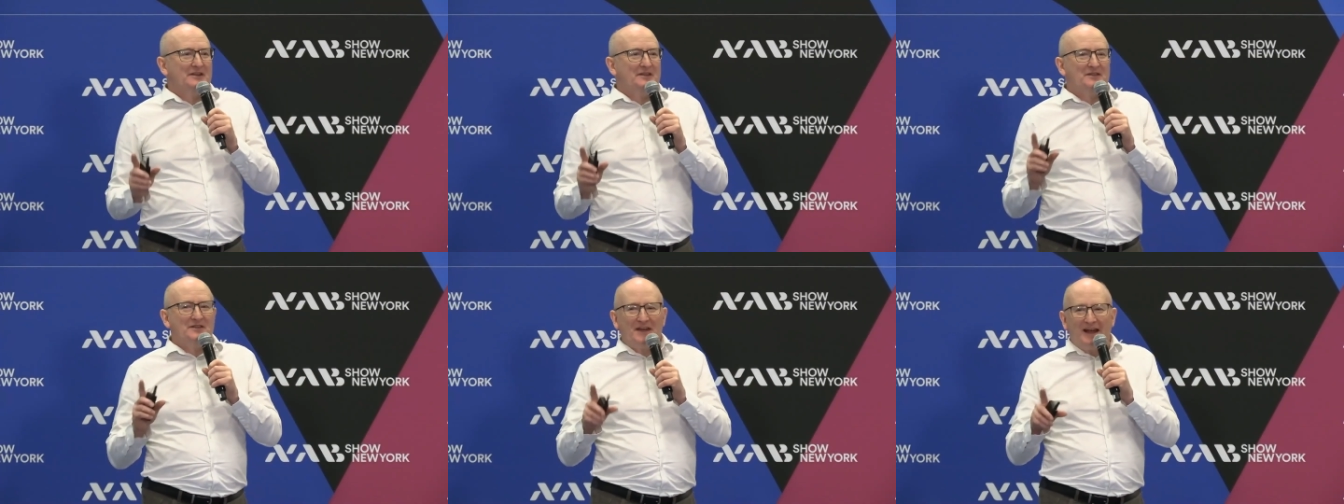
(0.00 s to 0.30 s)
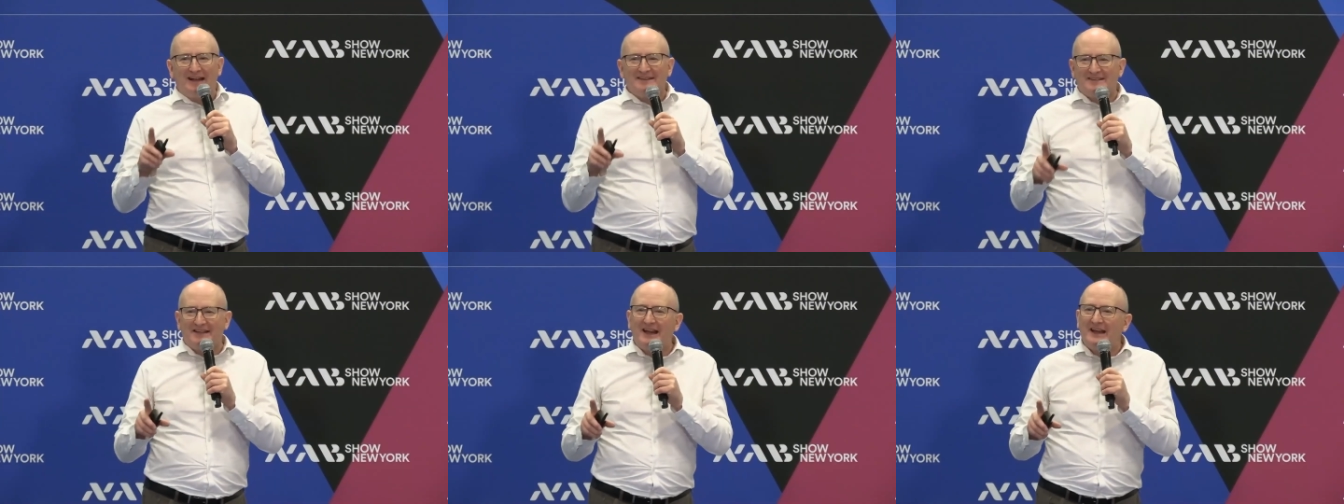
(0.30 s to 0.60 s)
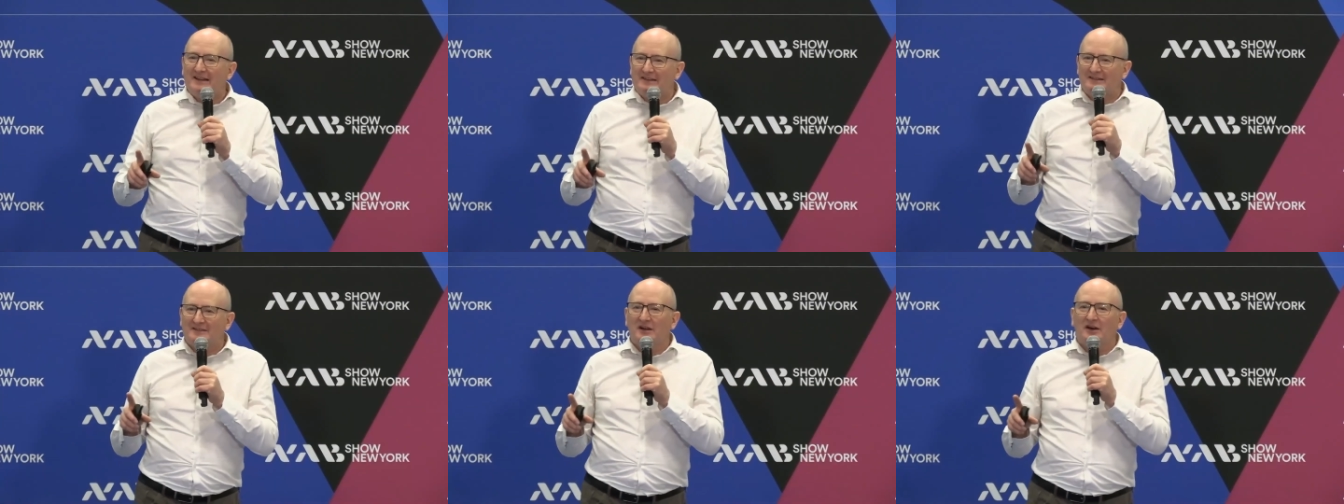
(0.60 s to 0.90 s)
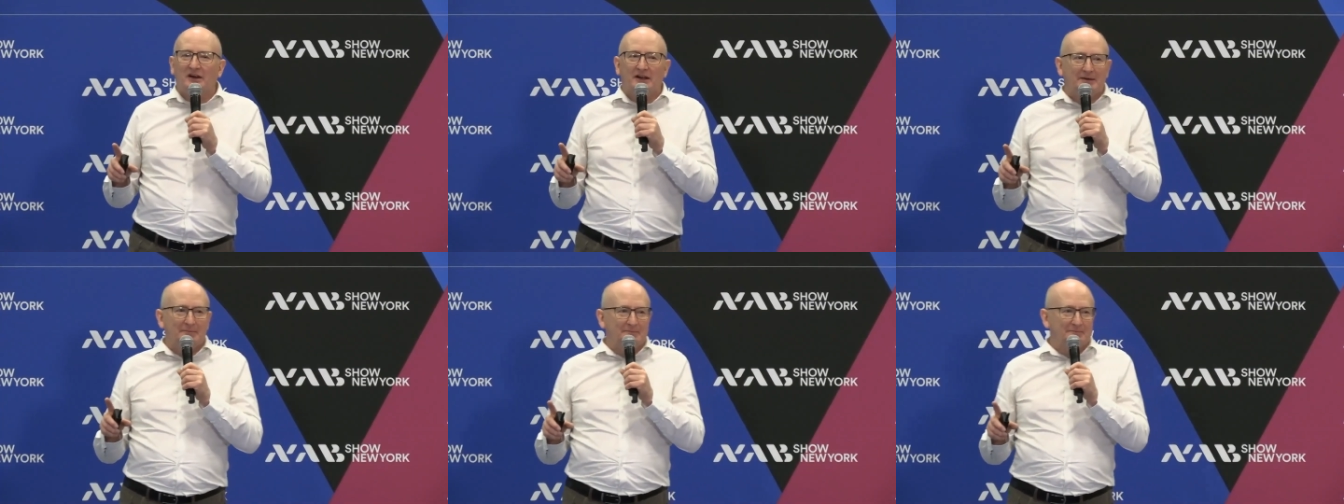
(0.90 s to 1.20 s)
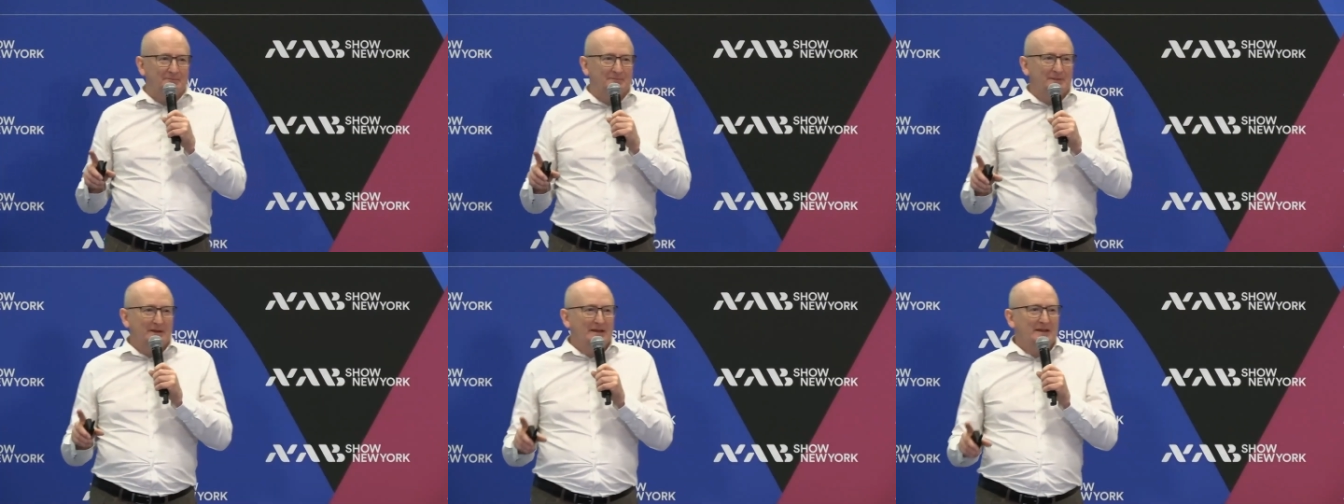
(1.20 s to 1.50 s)
that takes
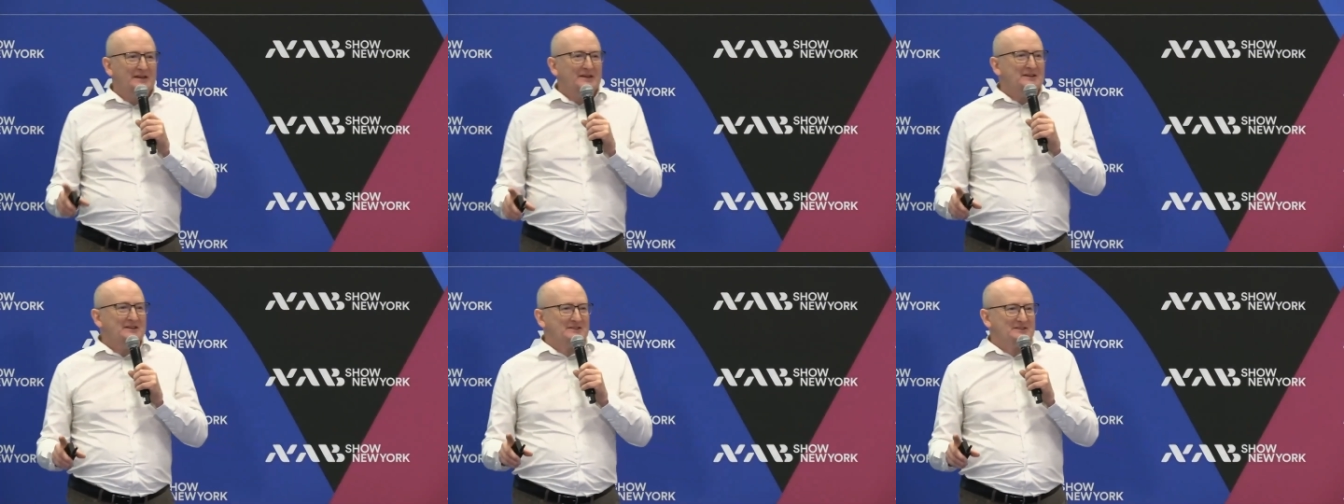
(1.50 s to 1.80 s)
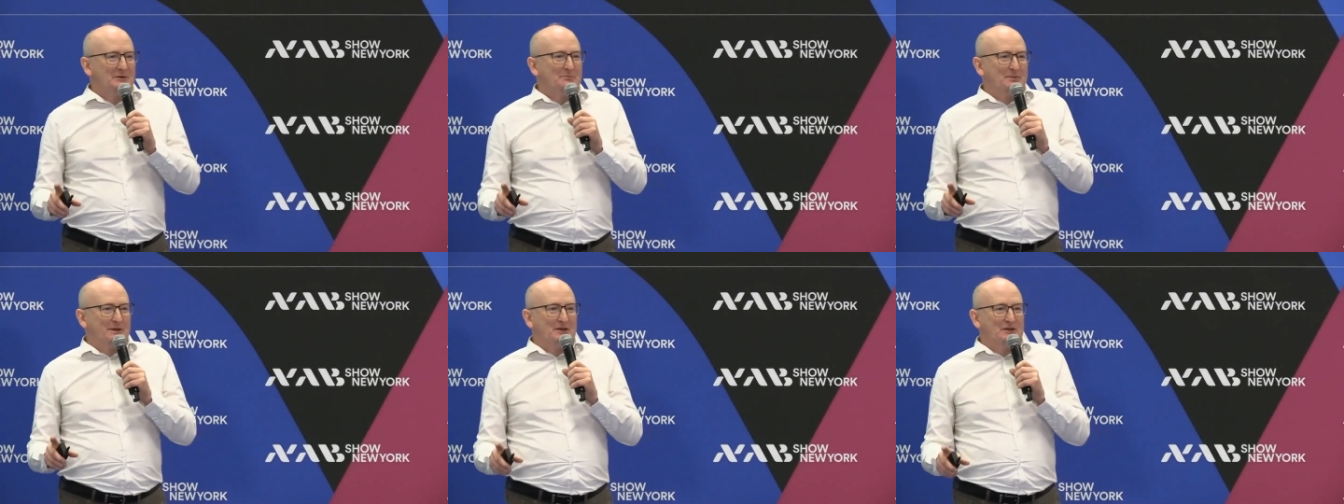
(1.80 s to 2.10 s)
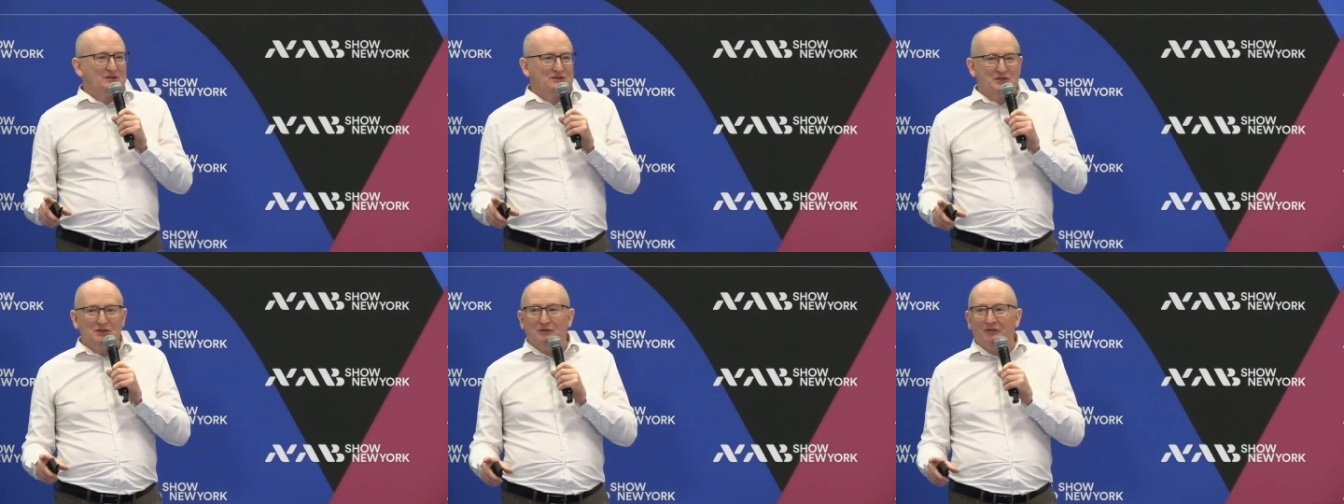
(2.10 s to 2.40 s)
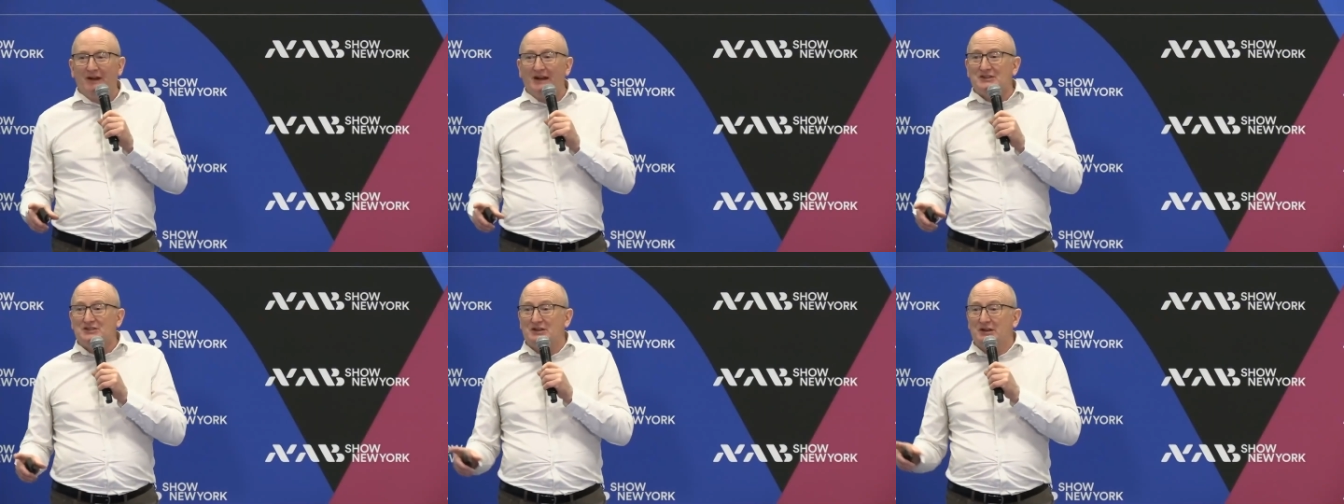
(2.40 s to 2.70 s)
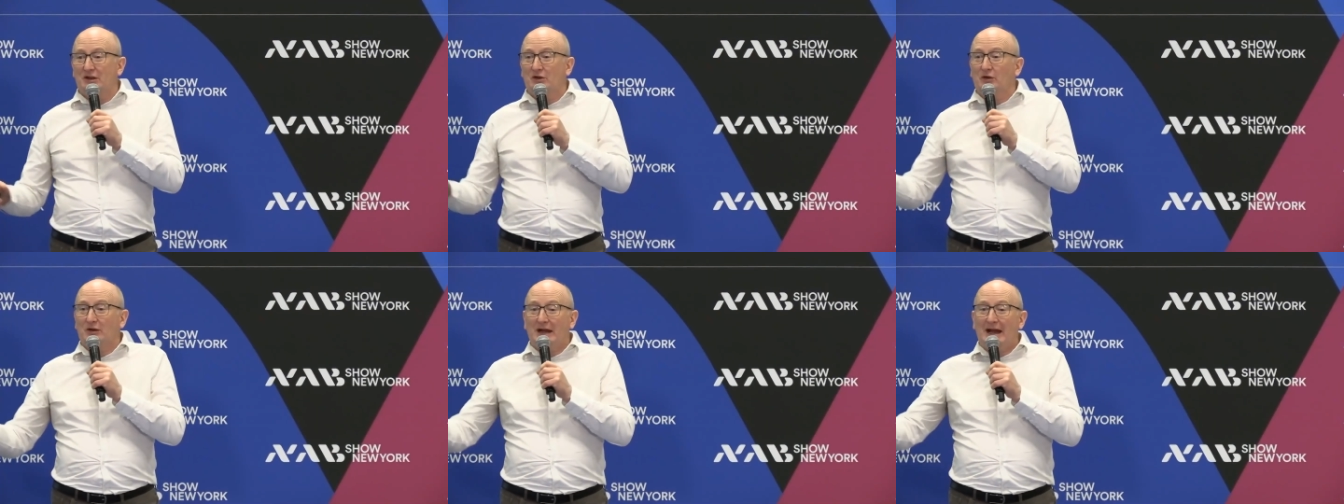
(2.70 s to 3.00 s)
time. So because you've
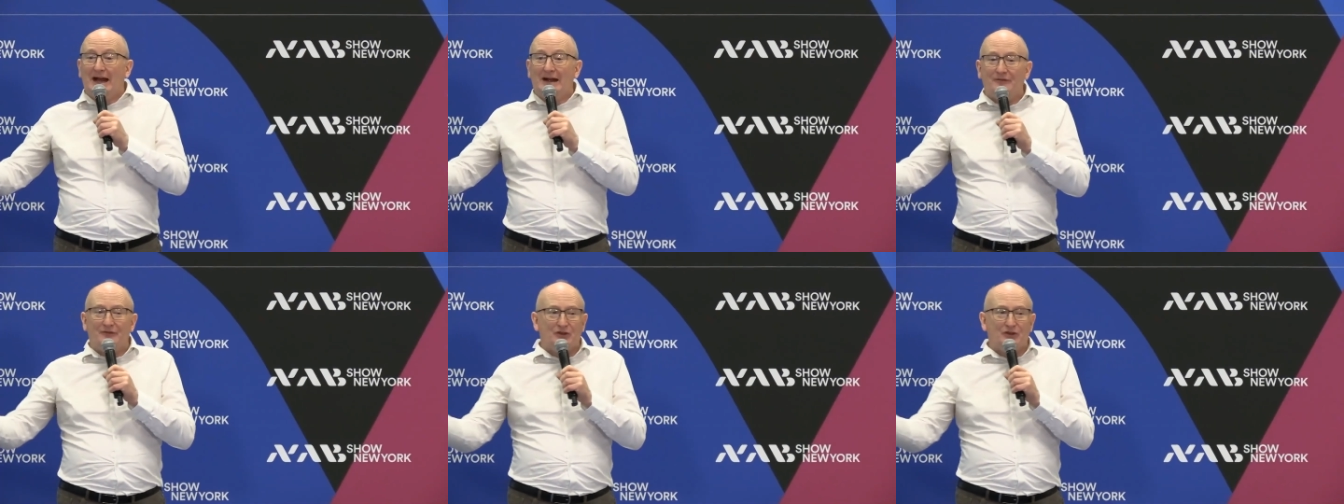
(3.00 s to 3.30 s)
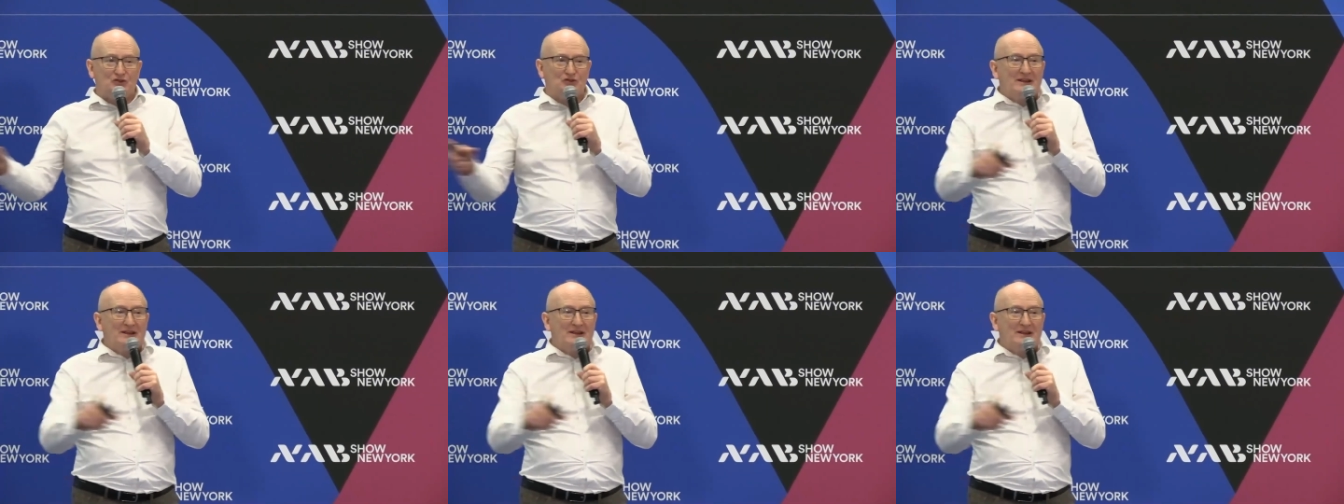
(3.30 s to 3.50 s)
actually got to have the